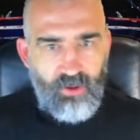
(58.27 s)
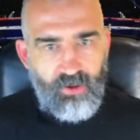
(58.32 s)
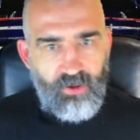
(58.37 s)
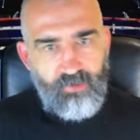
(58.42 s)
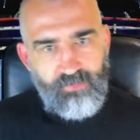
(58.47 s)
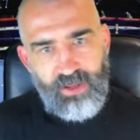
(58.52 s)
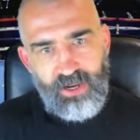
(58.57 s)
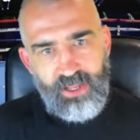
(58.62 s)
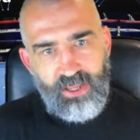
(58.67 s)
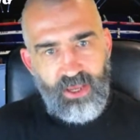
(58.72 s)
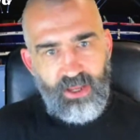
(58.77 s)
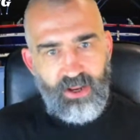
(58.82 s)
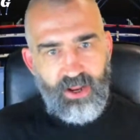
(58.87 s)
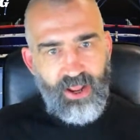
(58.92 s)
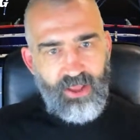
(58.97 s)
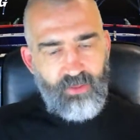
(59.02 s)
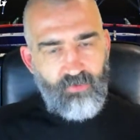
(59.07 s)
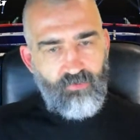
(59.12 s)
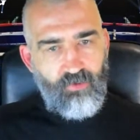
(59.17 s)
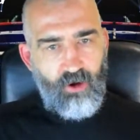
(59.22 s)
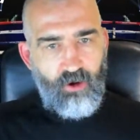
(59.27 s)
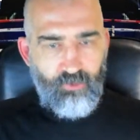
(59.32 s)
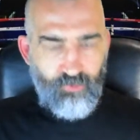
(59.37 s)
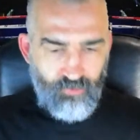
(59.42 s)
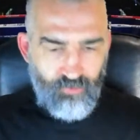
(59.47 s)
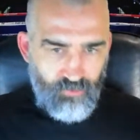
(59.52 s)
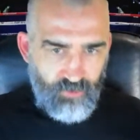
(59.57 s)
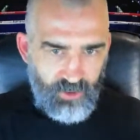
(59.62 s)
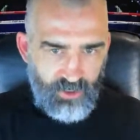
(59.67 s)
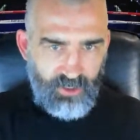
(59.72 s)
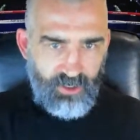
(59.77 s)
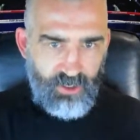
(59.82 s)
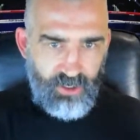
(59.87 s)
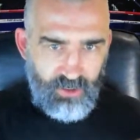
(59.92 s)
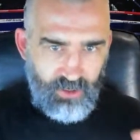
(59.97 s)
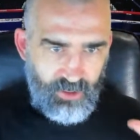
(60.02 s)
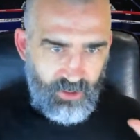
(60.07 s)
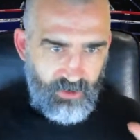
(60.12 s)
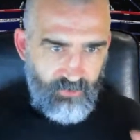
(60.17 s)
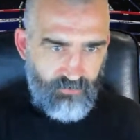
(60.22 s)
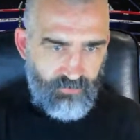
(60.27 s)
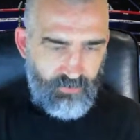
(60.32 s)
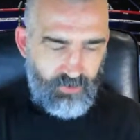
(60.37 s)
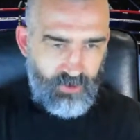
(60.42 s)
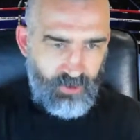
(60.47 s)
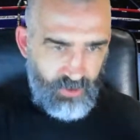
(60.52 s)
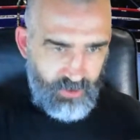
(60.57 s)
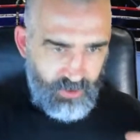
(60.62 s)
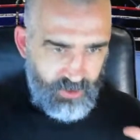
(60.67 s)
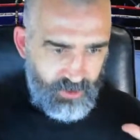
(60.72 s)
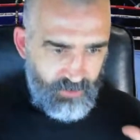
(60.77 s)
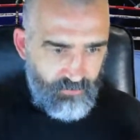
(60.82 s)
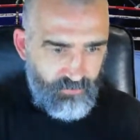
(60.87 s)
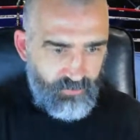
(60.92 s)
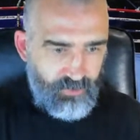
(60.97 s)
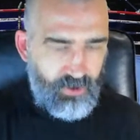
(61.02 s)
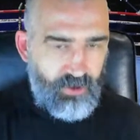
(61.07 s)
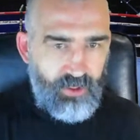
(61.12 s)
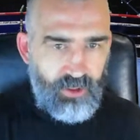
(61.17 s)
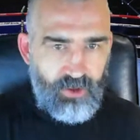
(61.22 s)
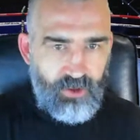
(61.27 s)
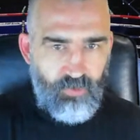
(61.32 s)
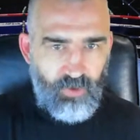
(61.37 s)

I'm going to get it out of the road really